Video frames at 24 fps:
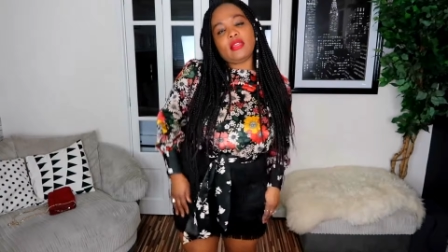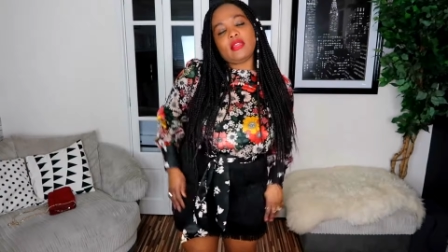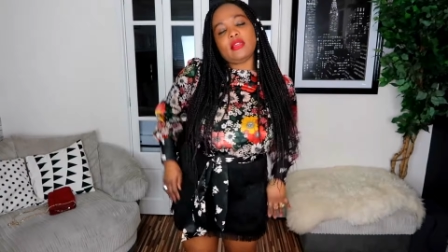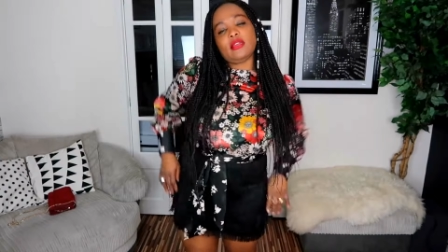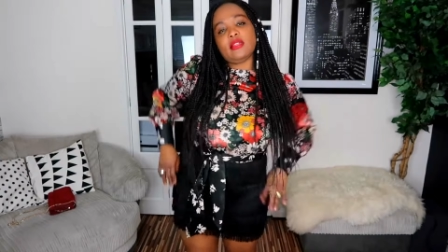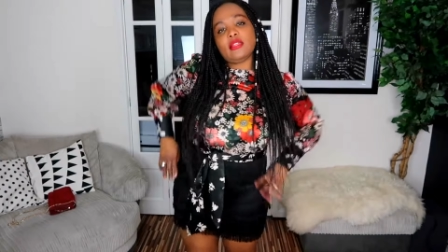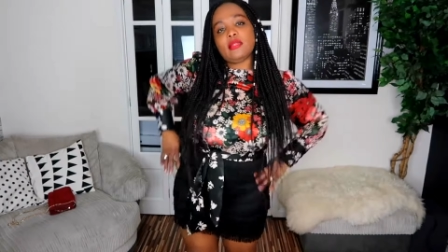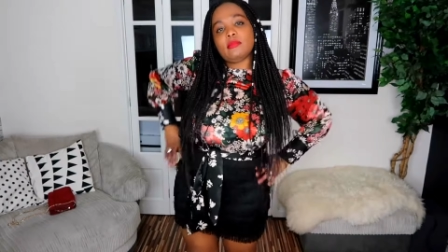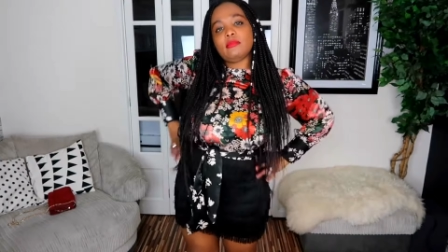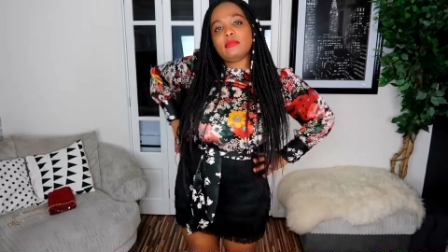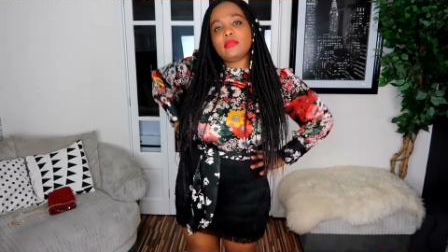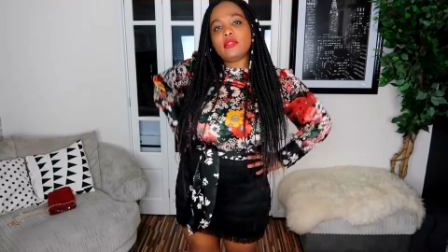
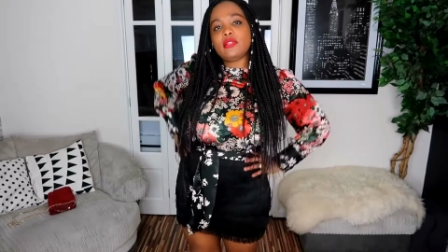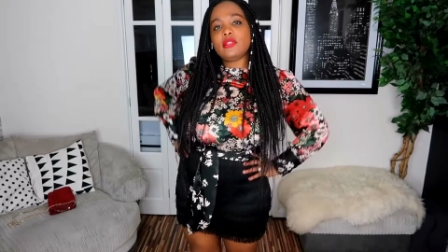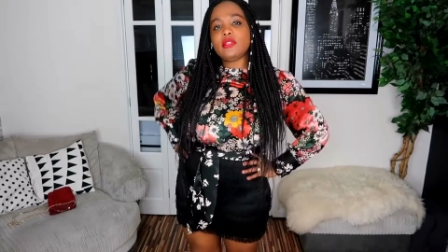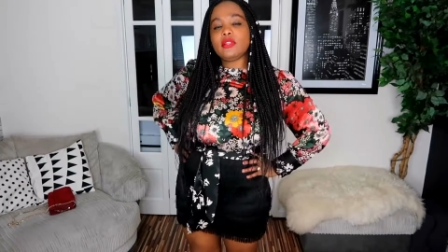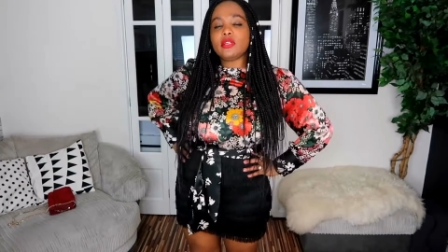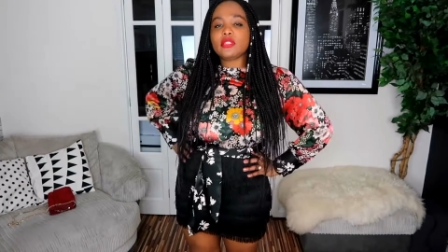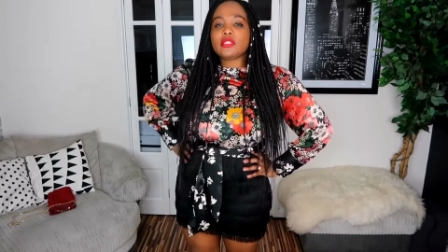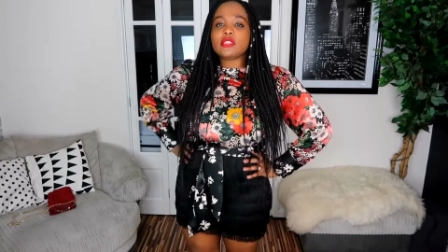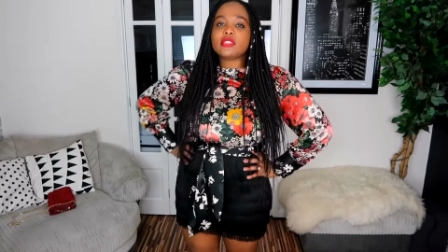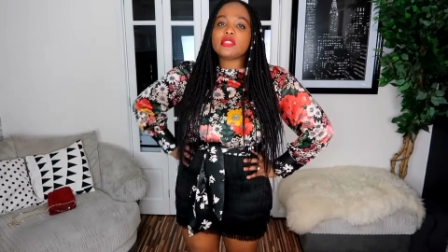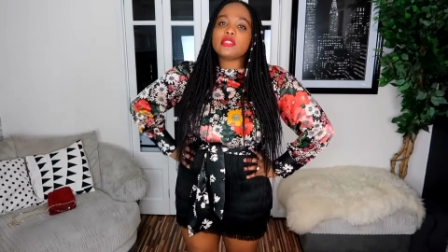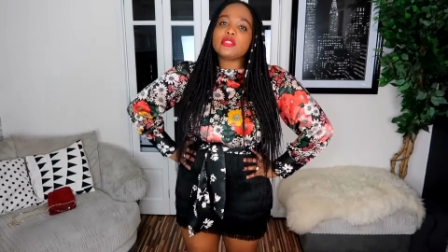and I'm
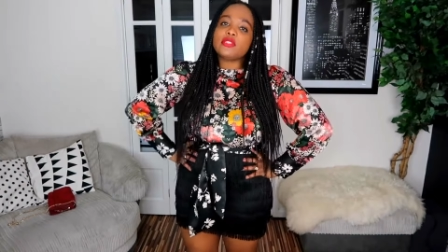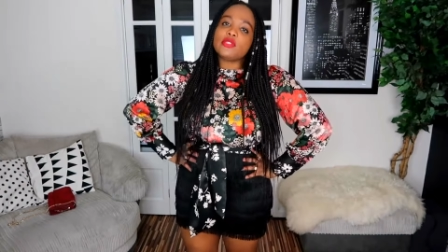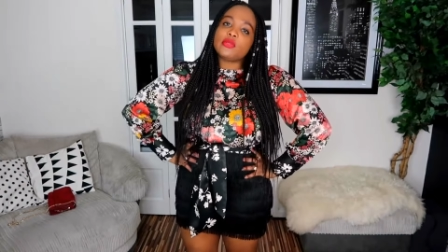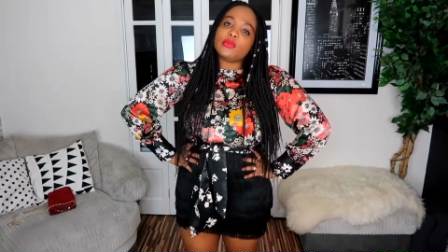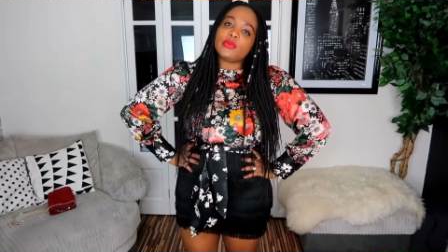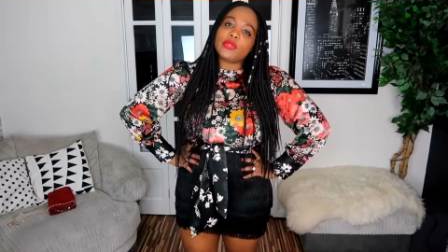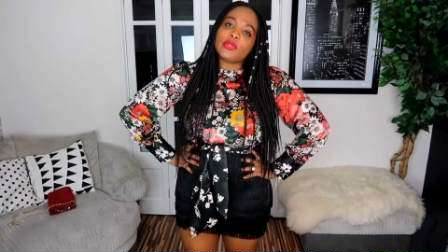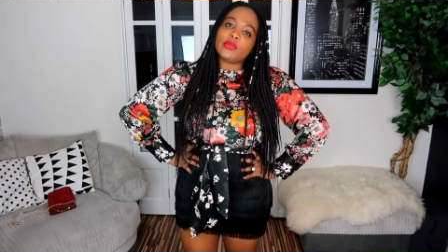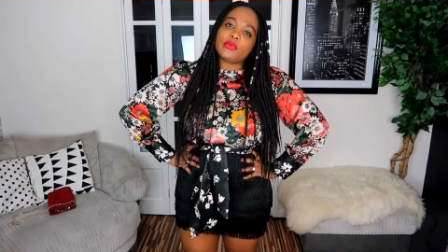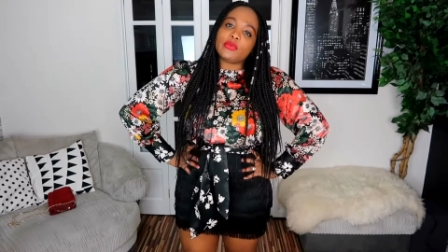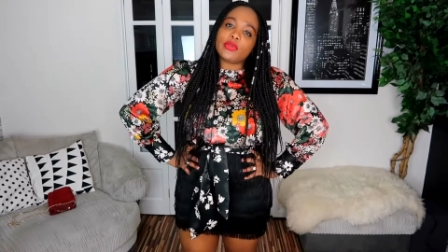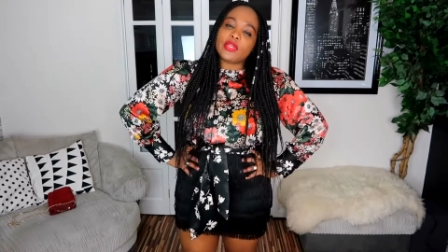not
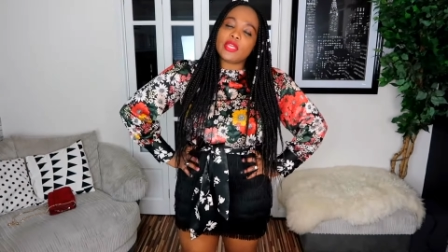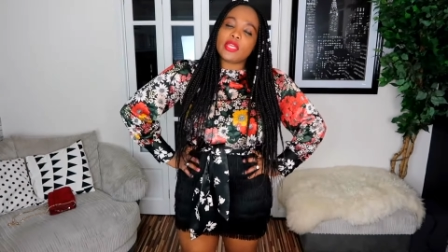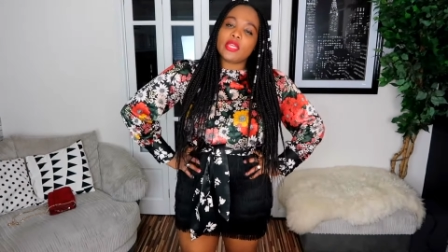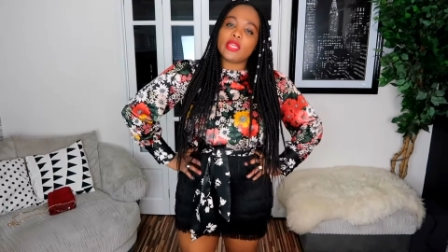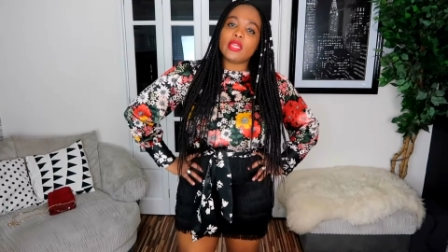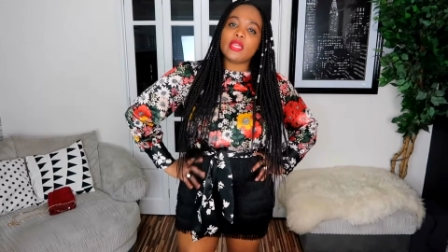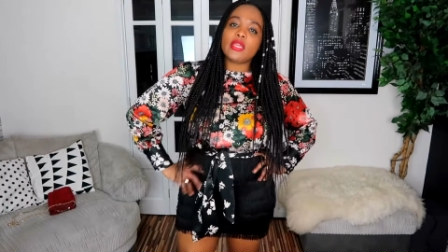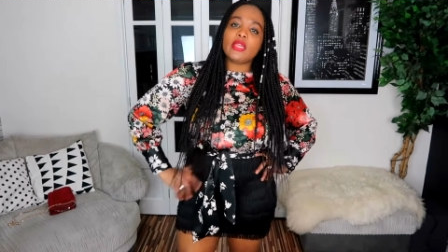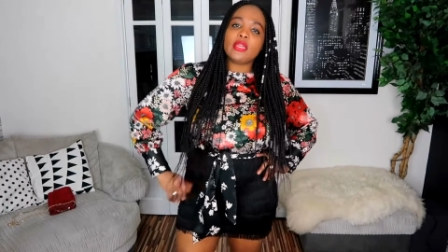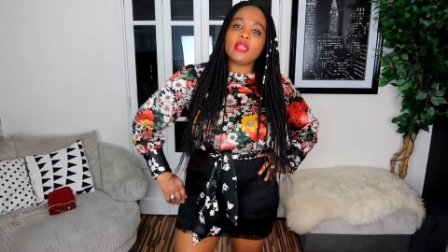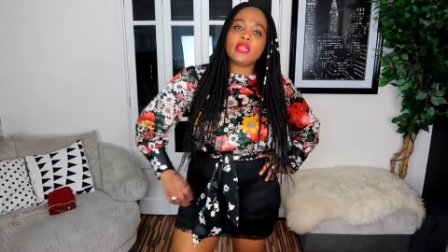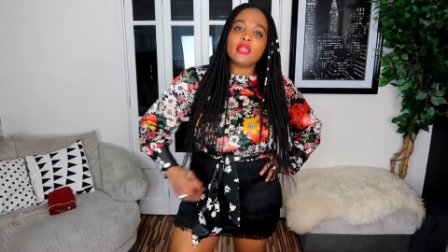doing
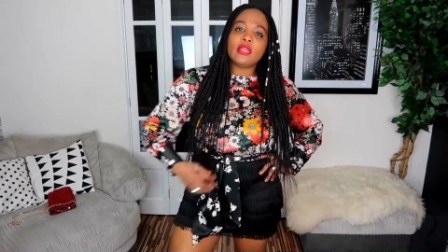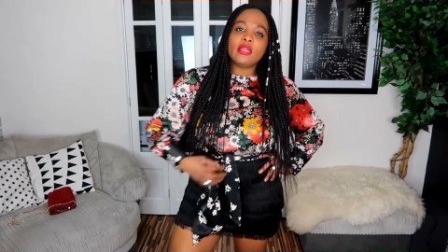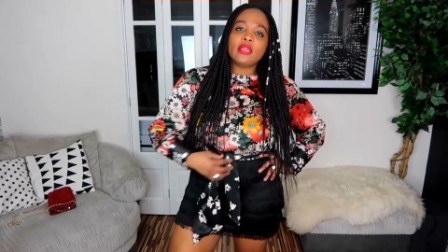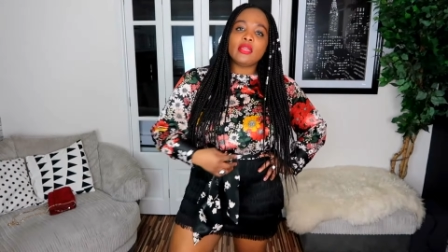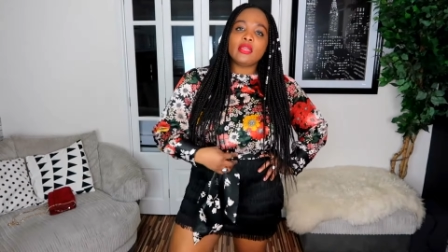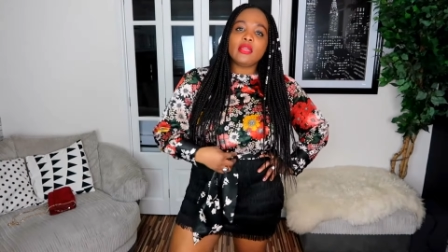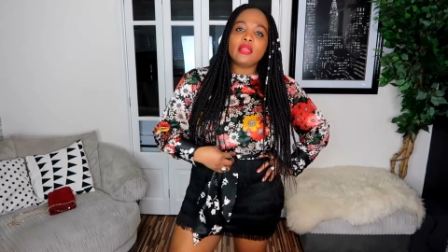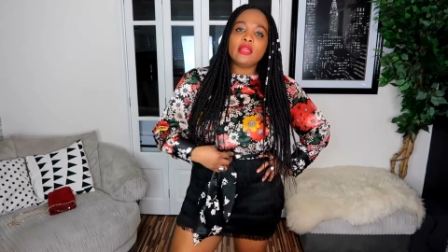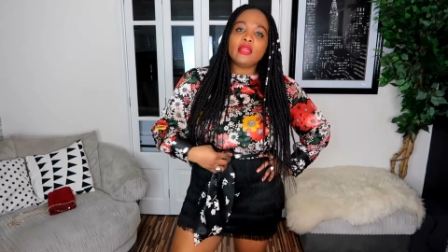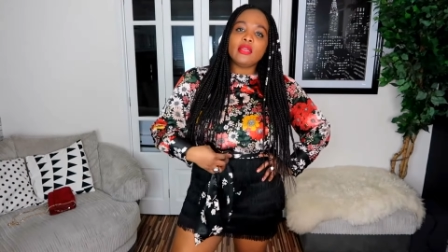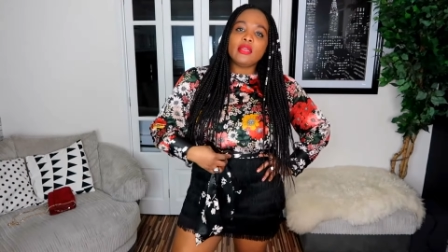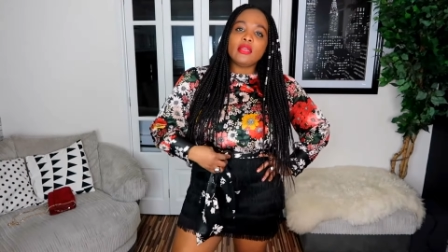okay.
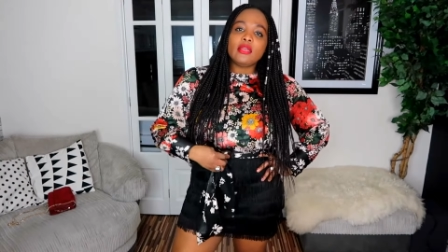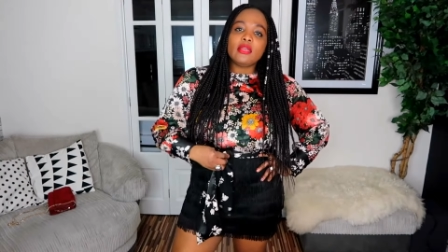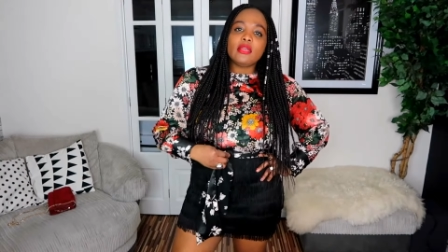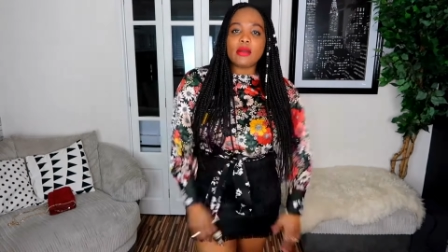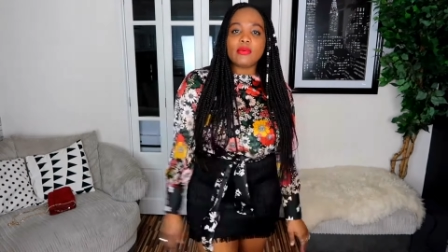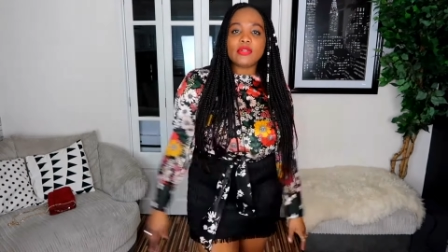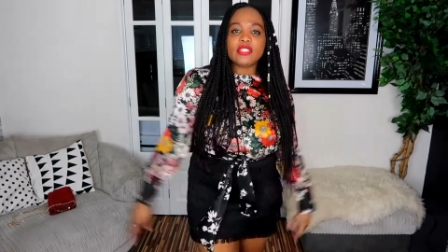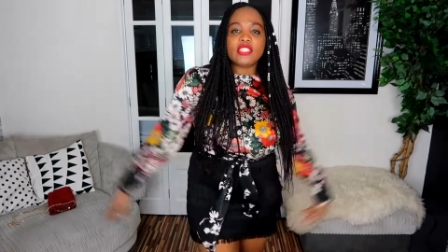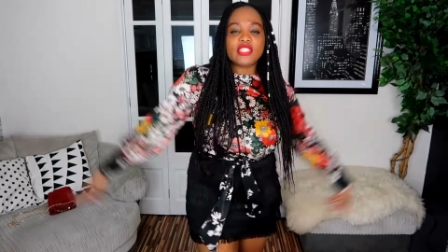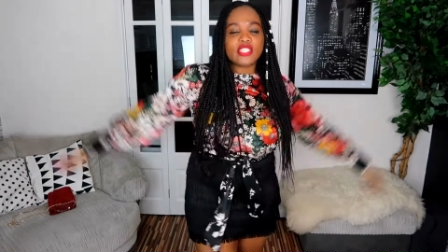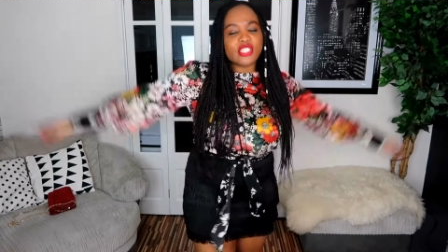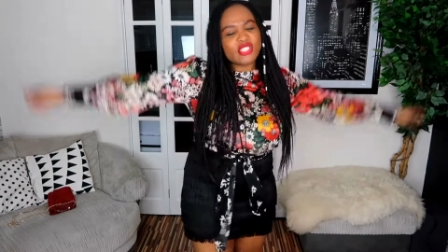
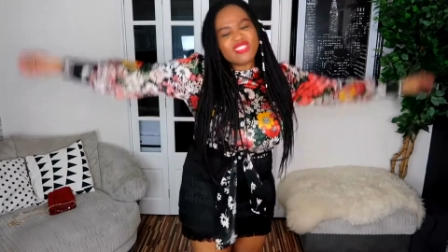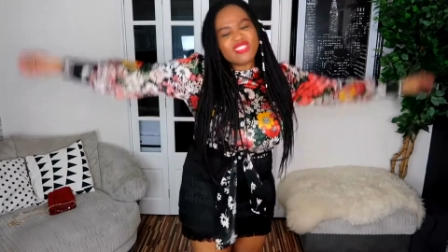I want to